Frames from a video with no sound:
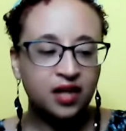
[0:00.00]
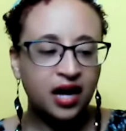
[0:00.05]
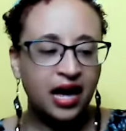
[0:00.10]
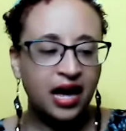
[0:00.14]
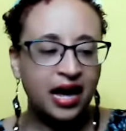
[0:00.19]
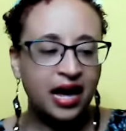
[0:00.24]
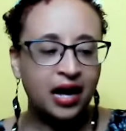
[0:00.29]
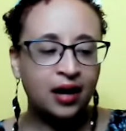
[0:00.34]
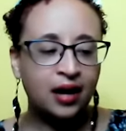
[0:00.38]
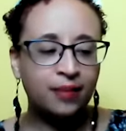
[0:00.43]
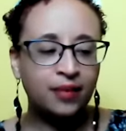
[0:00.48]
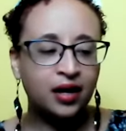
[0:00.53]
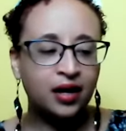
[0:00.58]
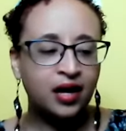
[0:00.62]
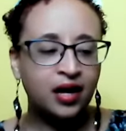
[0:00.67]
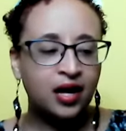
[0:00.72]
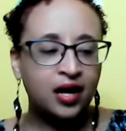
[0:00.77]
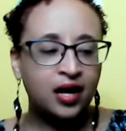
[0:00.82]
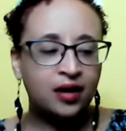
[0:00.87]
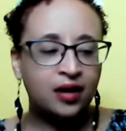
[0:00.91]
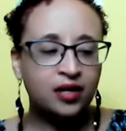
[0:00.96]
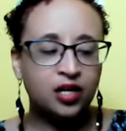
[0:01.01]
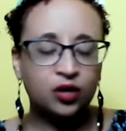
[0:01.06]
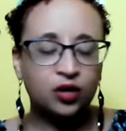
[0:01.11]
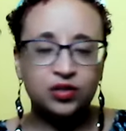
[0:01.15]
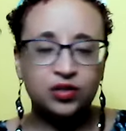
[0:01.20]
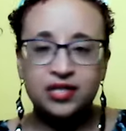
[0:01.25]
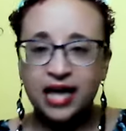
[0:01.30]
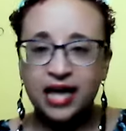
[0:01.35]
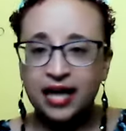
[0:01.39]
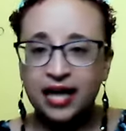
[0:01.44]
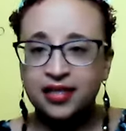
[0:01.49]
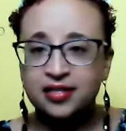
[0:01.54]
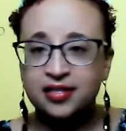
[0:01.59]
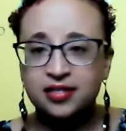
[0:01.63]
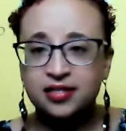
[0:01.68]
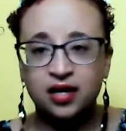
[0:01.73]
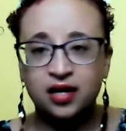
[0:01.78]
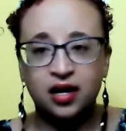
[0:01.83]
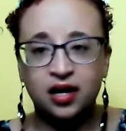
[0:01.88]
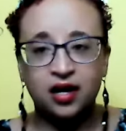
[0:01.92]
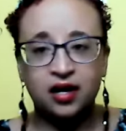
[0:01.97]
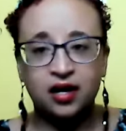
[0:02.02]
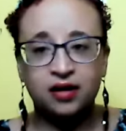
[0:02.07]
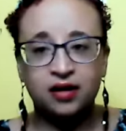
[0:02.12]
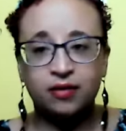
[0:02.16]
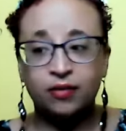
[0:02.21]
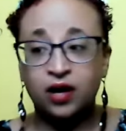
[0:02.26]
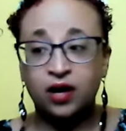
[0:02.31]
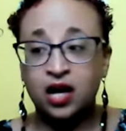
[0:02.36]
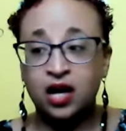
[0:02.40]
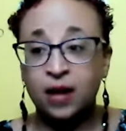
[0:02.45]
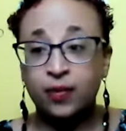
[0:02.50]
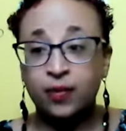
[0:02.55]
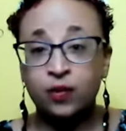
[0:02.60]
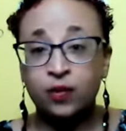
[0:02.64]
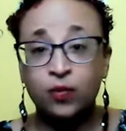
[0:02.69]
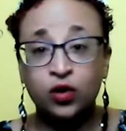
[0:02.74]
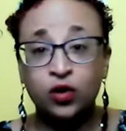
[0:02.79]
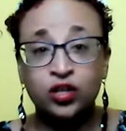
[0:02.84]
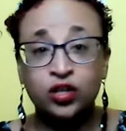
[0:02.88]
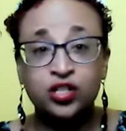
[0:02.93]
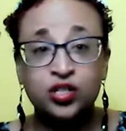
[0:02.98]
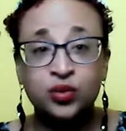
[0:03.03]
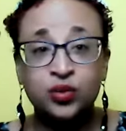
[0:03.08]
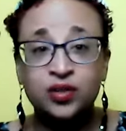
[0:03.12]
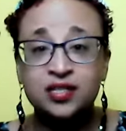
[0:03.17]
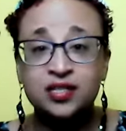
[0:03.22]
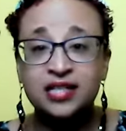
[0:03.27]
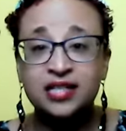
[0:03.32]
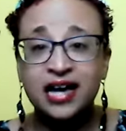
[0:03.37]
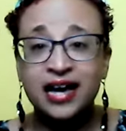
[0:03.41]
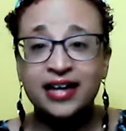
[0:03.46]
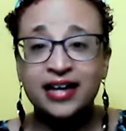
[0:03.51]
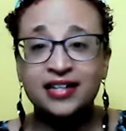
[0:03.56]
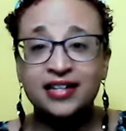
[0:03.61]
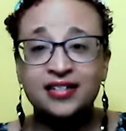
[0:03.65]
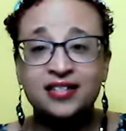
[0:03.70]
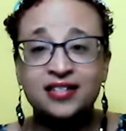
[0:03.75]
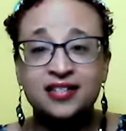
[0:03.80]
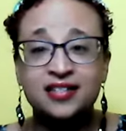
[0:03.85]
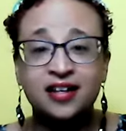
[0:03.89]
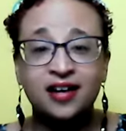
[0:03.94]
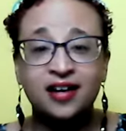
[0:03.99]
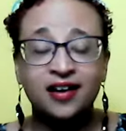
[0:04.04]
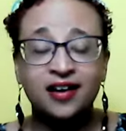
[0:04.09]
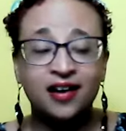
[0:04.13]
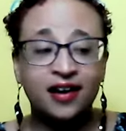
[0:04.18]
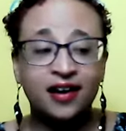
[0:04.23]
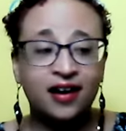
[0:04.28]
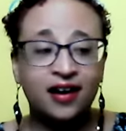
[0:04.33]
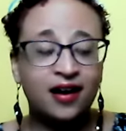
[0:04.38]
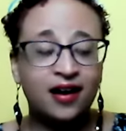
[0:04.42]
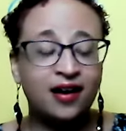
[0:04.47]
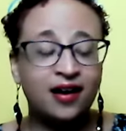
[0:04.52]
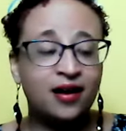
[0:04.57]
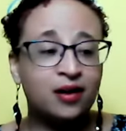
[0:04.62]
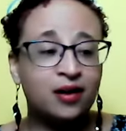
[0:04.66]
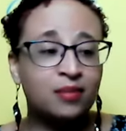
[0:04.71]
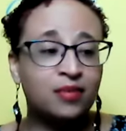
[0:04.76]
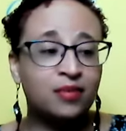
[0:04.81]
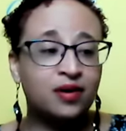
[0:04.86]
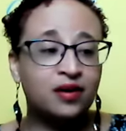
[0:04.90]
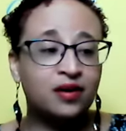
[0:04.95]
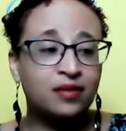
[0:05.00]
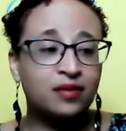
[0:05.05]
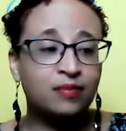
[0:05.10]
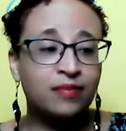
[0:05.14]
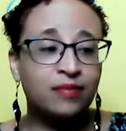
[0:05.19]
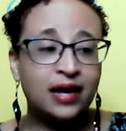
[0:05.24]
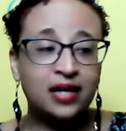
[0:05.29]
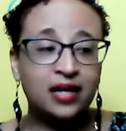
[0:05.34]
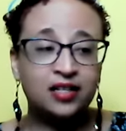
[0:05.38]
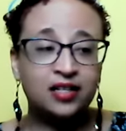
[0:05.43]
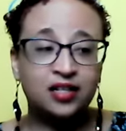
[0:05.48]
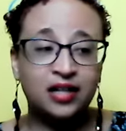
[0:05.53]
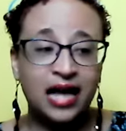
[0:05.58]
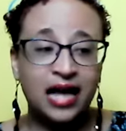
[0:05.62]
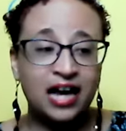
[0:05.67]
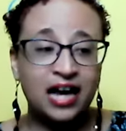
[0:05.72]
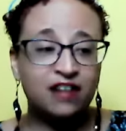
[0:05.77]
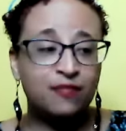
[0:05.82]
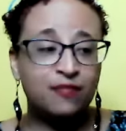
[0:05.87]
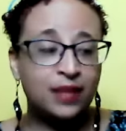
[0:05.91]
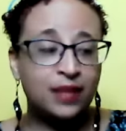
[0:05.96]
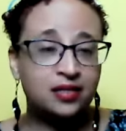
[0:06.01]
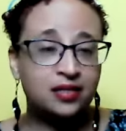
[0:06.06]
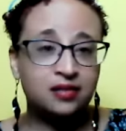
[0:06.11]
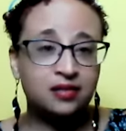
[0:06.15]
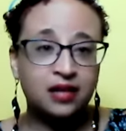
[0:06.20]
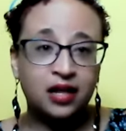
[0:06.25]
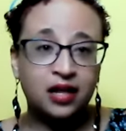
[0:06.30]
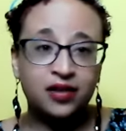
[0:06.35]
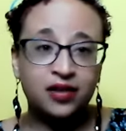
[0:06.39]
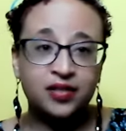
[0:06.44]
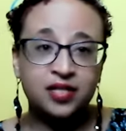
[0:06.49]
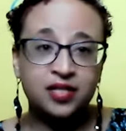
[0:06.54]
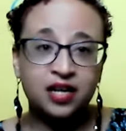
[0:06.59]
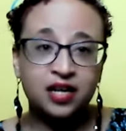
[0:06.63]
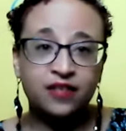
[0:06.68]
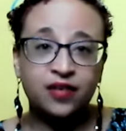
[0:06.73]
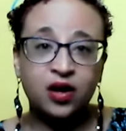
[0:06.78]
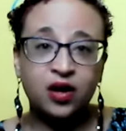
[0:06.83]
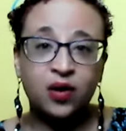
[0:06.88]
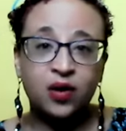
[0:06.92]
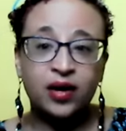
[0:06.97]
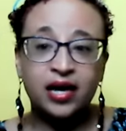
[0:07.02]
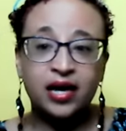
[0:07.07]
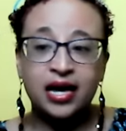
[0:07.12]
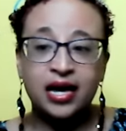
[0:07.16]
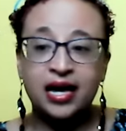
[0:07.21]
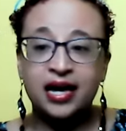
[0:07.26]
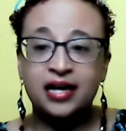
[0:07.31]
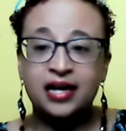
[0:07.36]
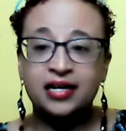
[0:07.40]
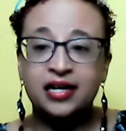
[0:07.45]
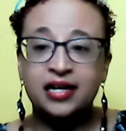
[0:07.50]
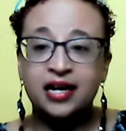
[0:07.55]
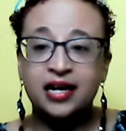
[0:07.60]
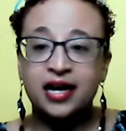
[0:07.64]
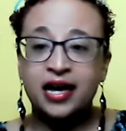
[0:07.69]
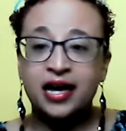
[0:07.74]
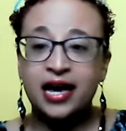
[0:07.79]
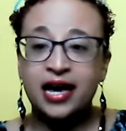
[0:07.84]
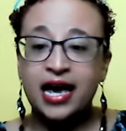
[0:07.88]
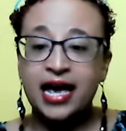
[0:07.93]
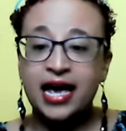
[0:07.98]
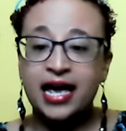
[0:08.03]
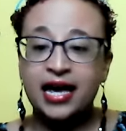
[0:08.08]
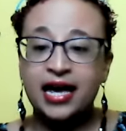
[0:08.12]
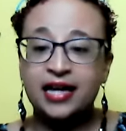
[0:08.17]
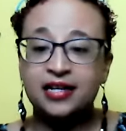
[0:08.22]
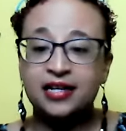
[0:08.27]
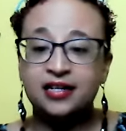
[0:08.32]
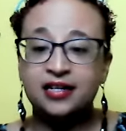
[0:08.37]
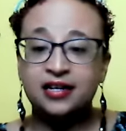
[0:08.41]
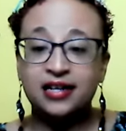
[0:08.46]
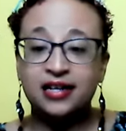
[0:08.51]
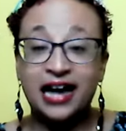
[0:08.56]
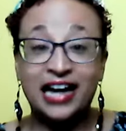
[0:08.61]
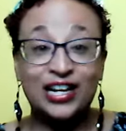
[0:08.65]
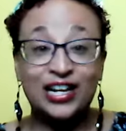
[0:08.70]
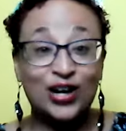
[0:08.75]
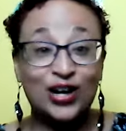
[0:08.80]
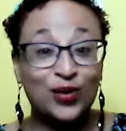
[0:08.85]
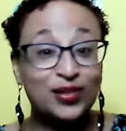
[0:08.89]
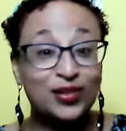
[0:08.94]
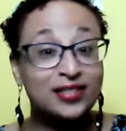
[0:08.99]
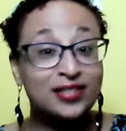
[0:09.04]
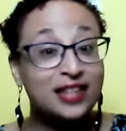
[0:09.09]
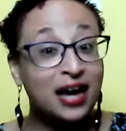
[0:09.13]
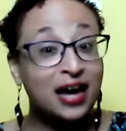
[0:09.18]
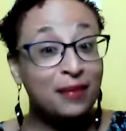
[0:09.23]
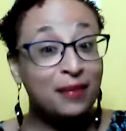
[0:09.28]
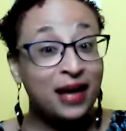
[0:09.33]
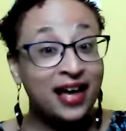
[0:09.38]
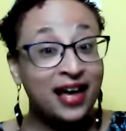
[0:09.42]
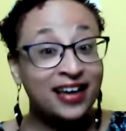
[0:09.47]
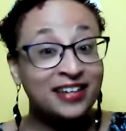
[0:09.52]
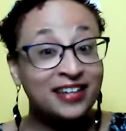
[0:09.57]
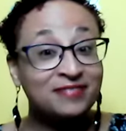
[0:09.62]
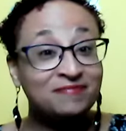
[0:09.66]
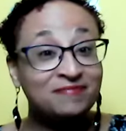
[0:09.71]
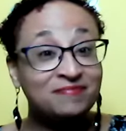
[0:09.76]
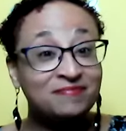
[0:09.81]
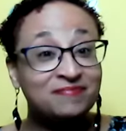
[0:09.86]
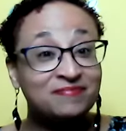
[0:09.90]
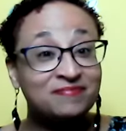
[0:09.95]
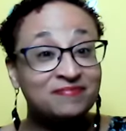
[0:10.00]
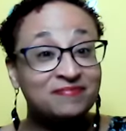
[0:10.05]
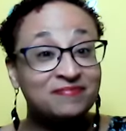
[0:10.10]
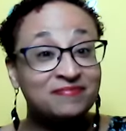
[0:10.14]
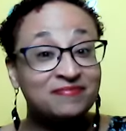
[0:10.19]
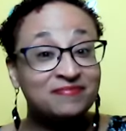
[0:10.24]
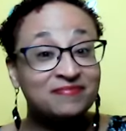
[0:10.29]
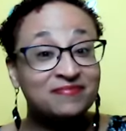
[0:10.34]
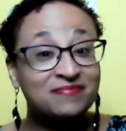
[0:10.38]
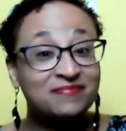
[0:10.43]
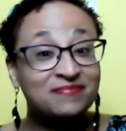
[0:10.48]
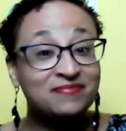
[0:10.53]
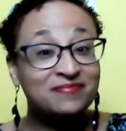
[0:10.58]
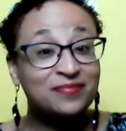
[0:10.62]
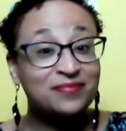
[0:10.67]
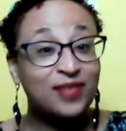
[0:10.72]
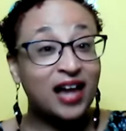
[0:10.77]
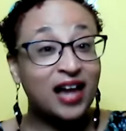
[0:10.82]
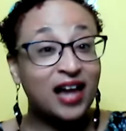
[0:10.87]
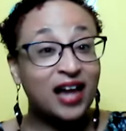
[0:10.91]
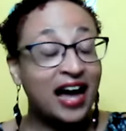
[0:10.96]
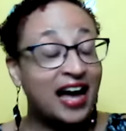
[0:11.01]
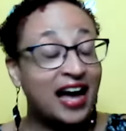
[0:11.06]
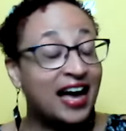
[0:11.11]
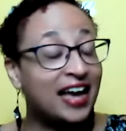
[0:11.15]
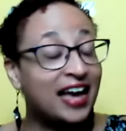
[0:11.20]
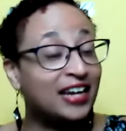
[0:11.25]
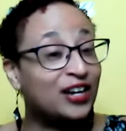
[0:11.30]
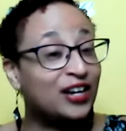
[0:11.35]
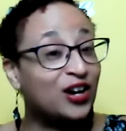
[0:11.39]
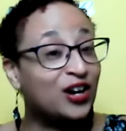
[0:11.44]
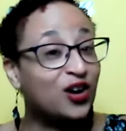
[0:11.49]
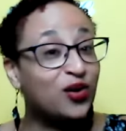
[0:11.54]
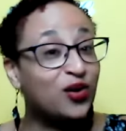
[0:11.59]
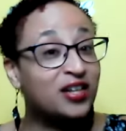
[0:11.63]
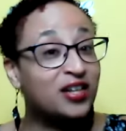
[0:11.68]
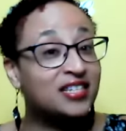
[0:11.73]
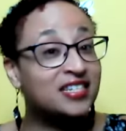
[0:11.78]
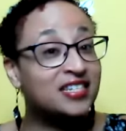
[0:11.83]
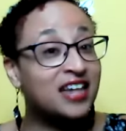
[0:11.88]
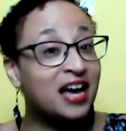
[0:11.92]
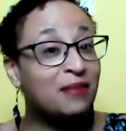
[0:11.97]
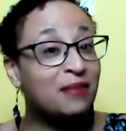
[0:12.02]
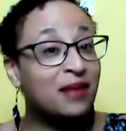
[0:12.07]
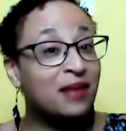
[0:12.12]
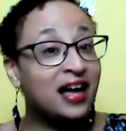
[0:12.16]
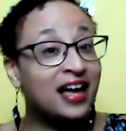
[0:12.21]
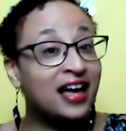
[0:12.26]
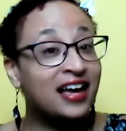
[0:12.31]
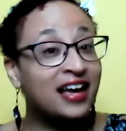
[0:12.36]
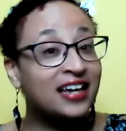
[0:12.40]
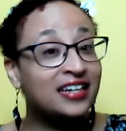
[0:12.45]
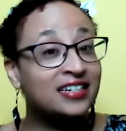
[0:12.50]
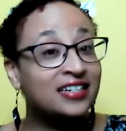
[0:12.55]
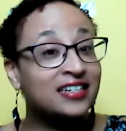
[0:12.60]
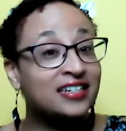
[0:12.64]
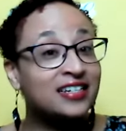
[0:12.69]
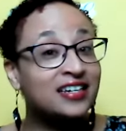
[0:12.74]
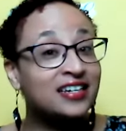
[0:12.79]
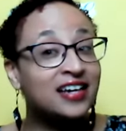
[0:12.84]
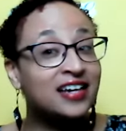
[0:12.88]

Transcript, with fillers: Um, you know, deaths, uh, a couple more suicides, um, me- a lot of mental health stuff going on. And I know it's not mine. I know it's not mine.